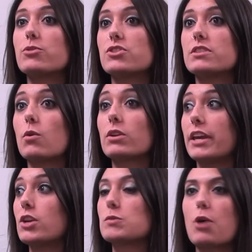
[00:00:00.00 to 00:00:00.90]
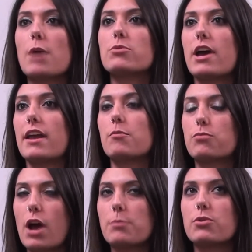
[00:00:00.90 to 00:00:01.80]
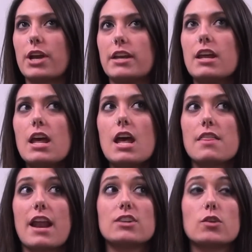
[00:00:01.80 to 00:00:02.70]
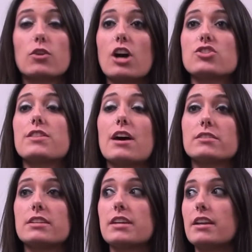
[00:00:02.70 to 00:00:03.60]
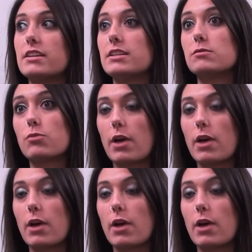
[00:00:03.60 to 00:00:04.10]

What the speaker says: which is Orlando's Pride Parade that has over 100,000 attendees